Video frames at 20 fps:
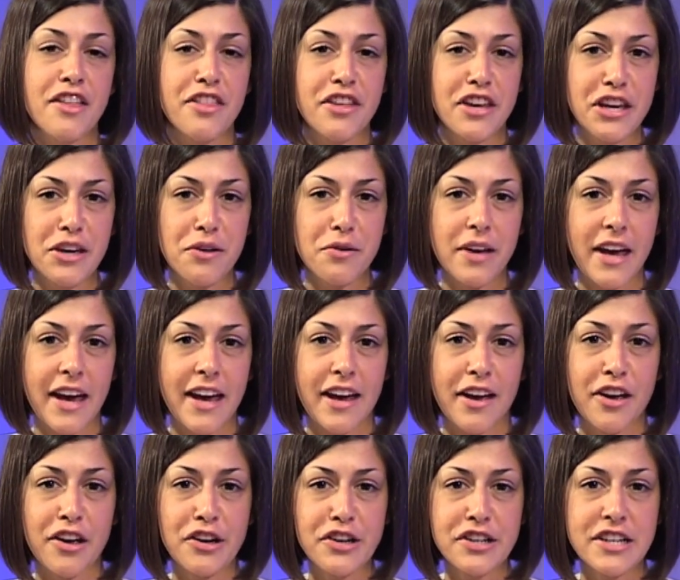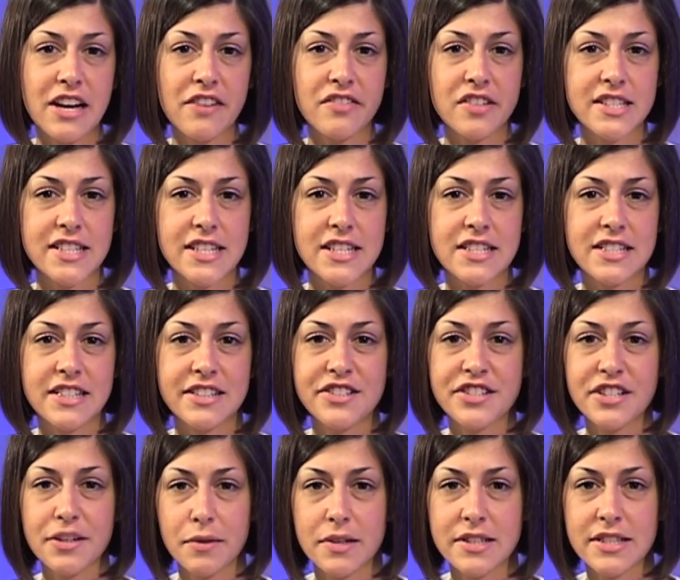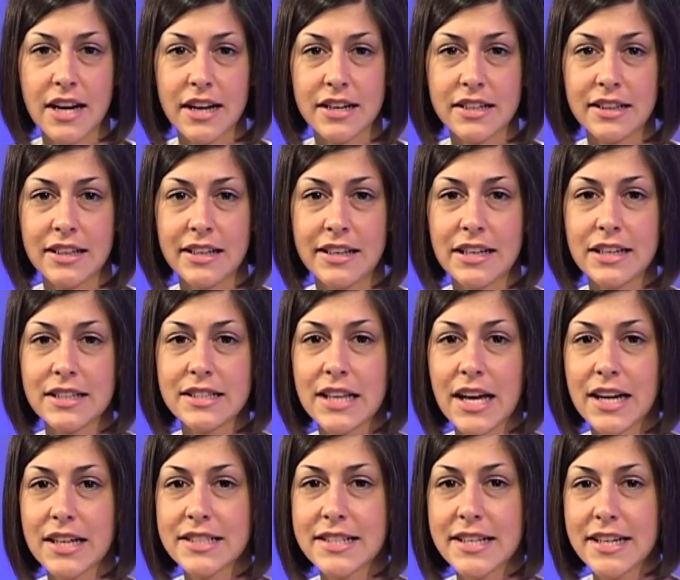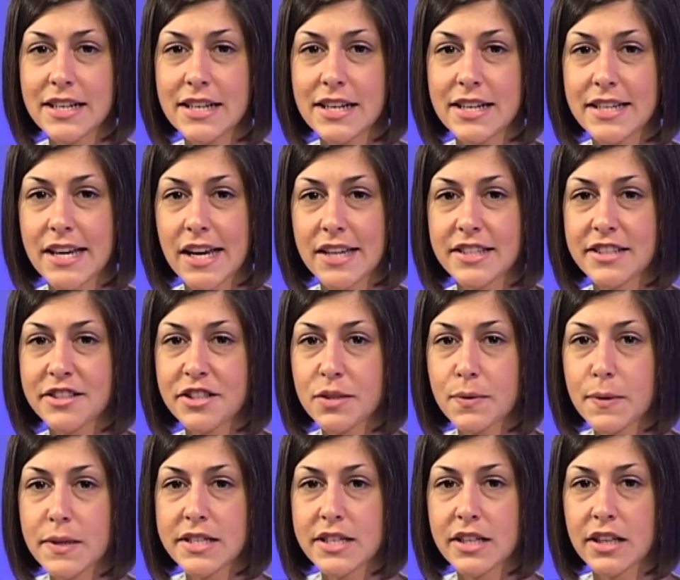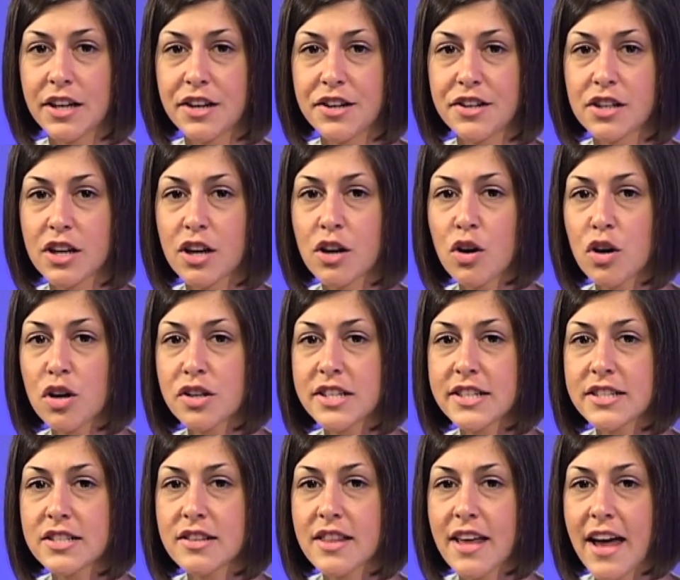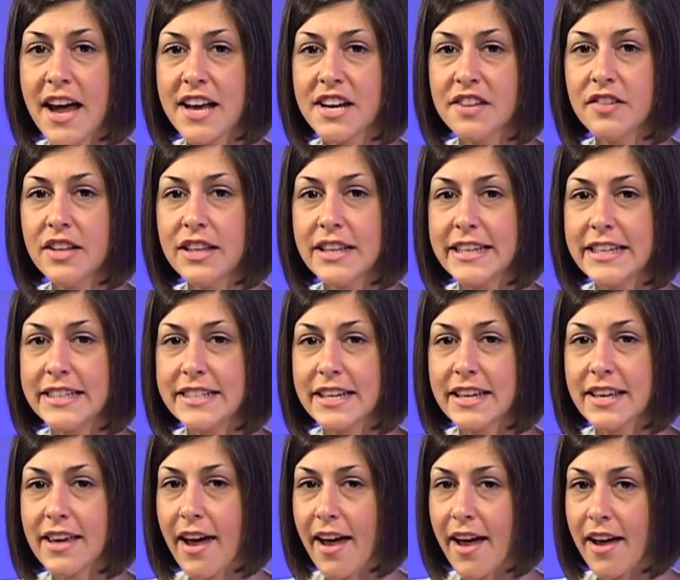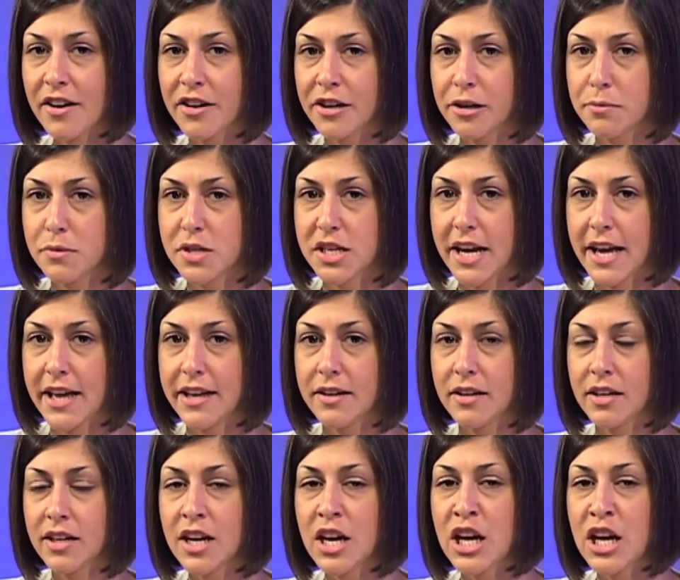The UK could have assisted suicide clinics like Dignitas in Switzerland, according to the head of a leading care home chain.